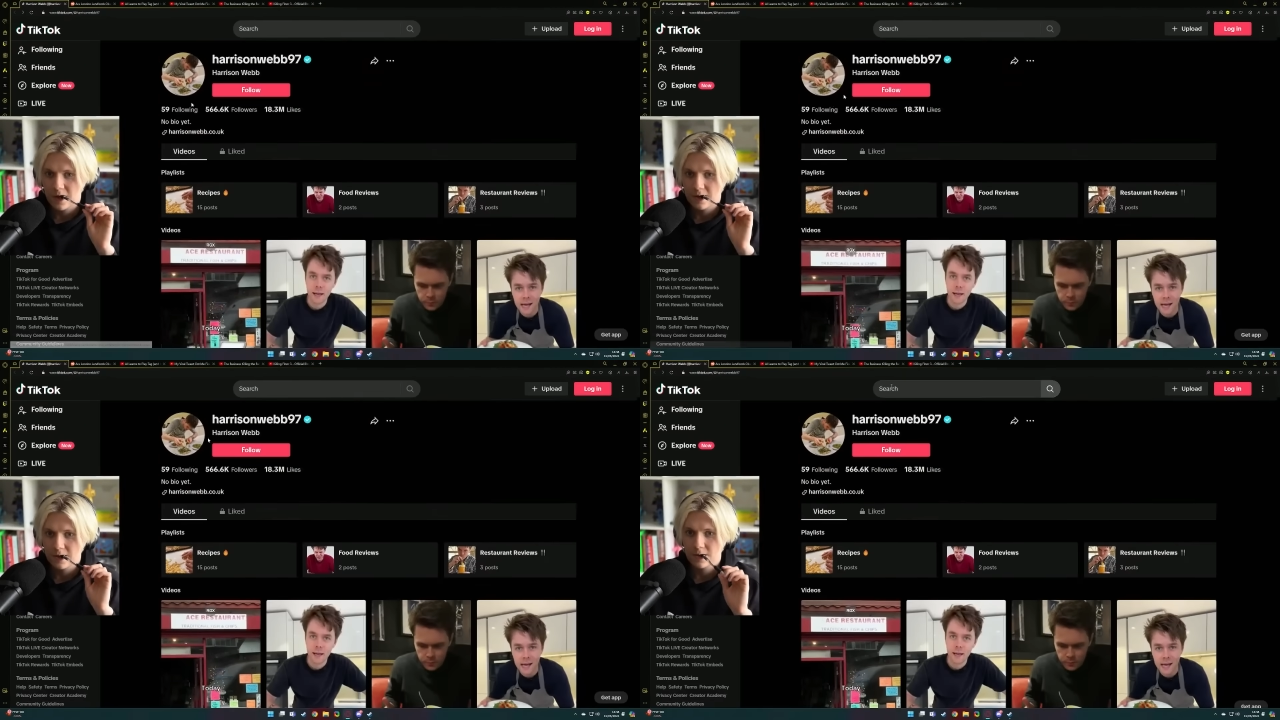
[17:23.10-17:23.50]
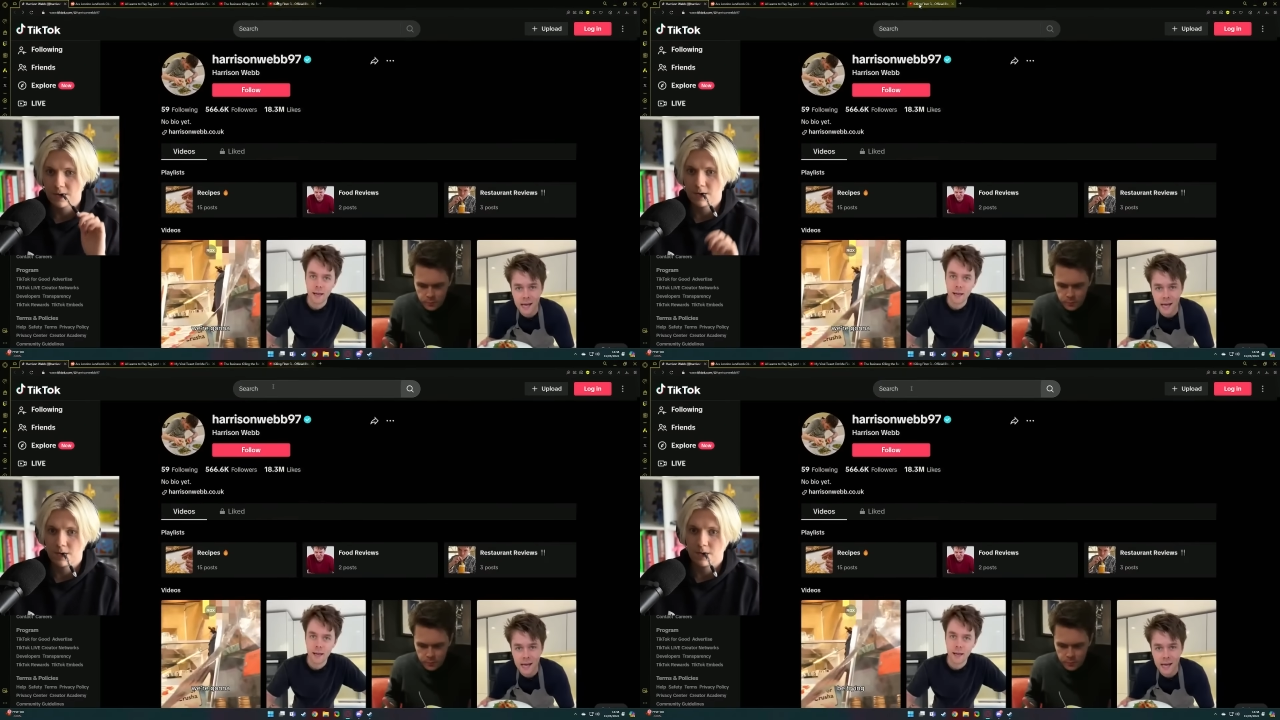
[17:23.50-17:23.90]

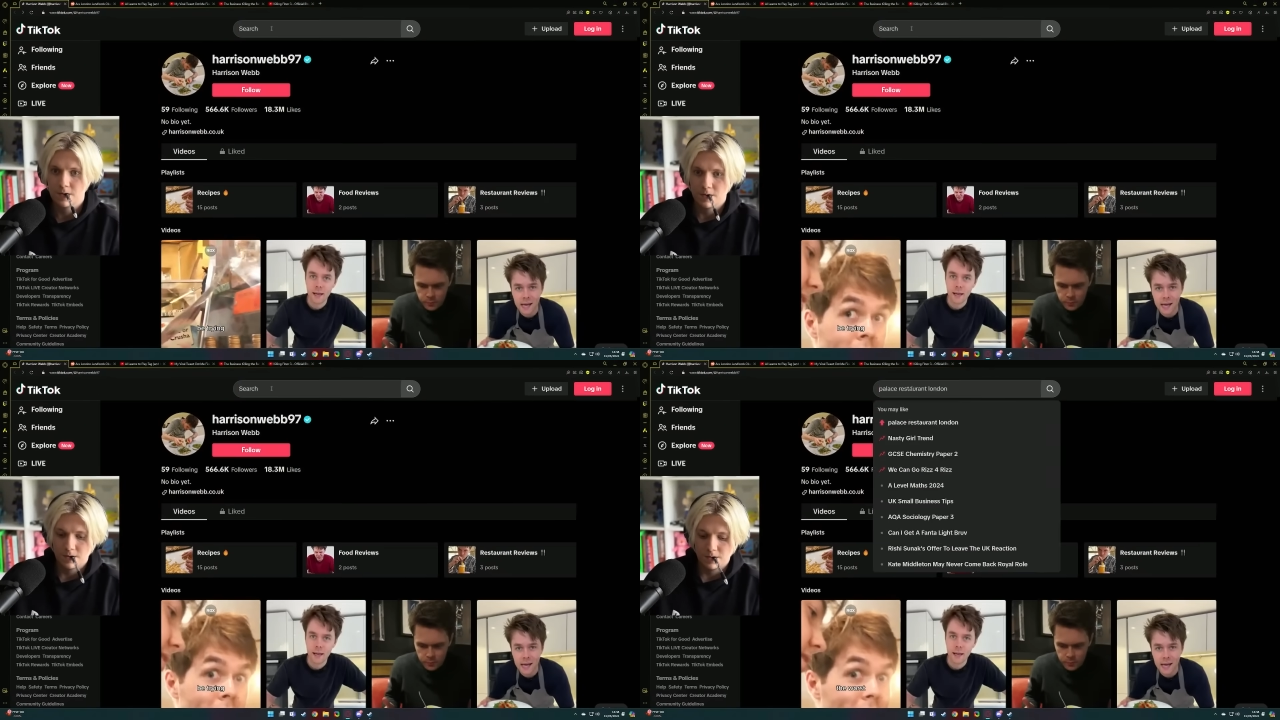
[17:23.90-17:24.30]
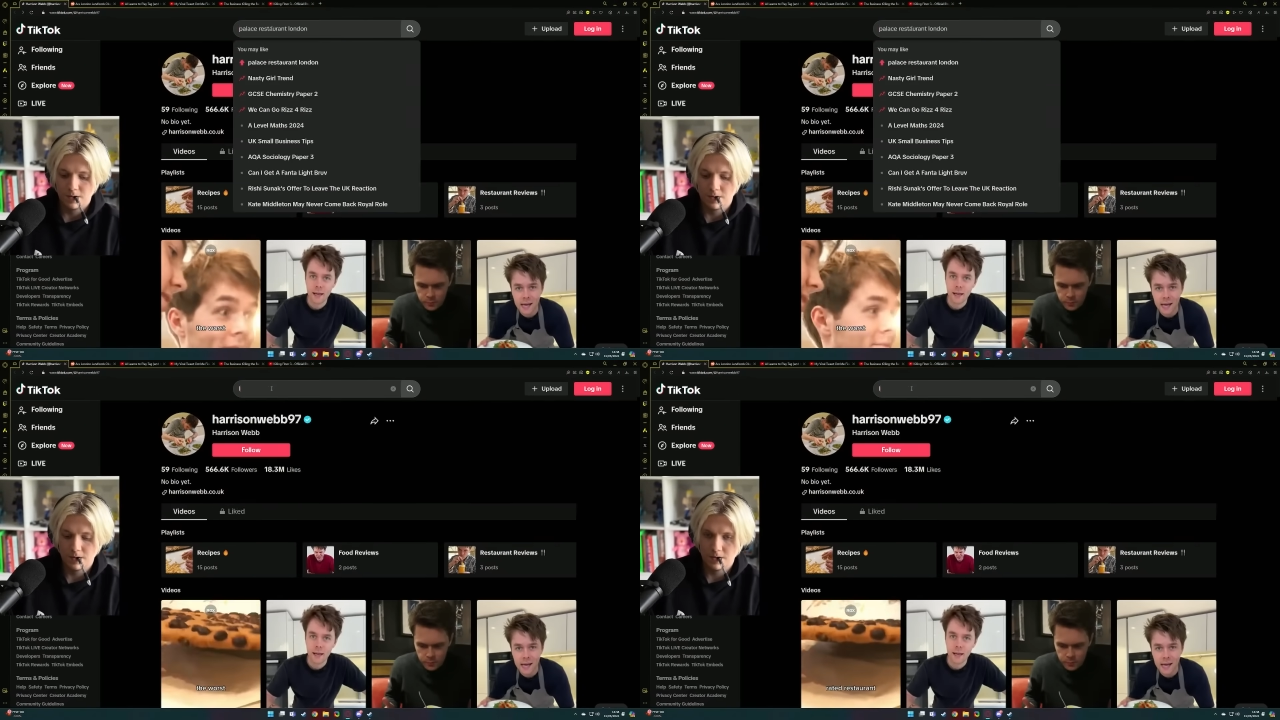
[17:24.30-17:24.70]

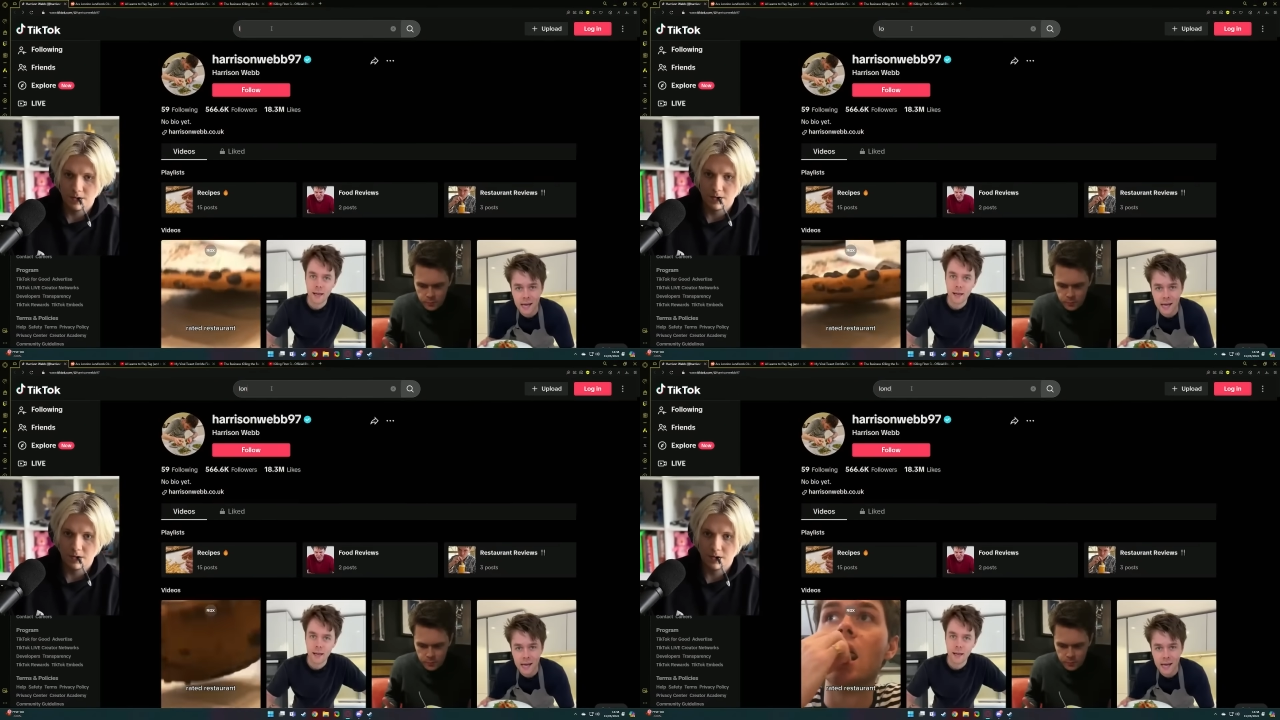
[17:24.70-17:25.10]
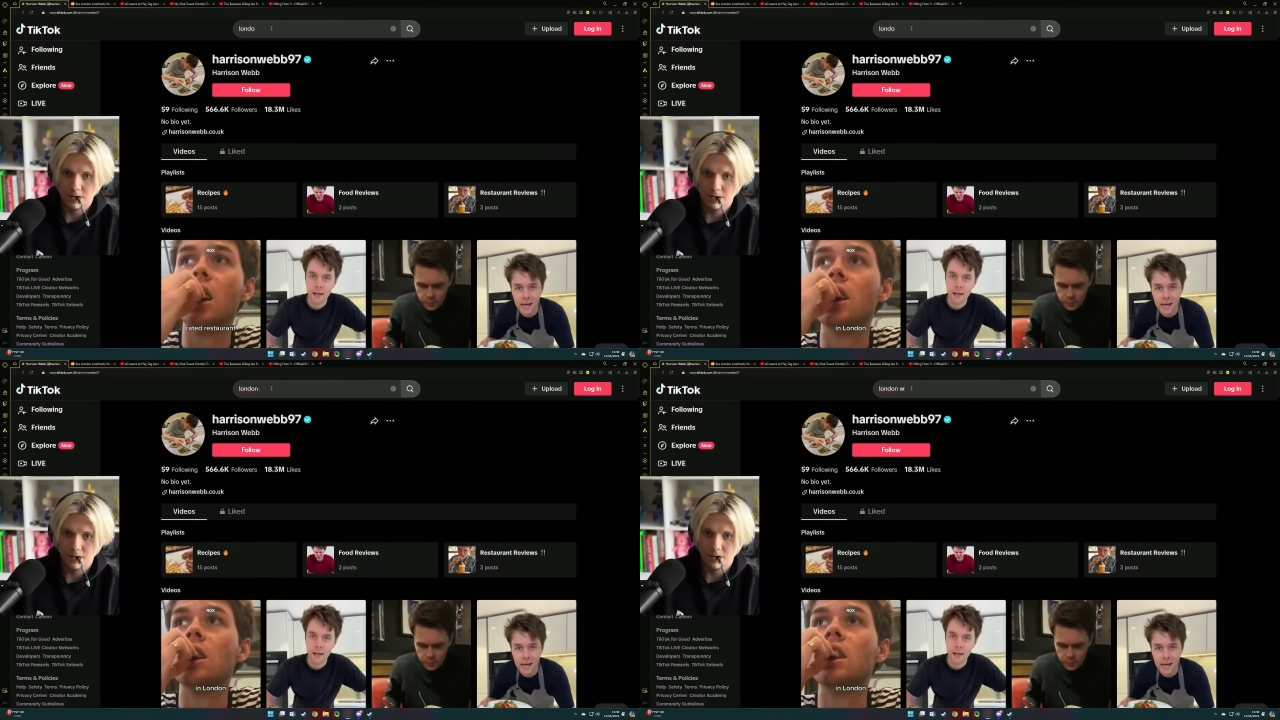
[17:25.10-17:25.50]
No one is speaking in this clip.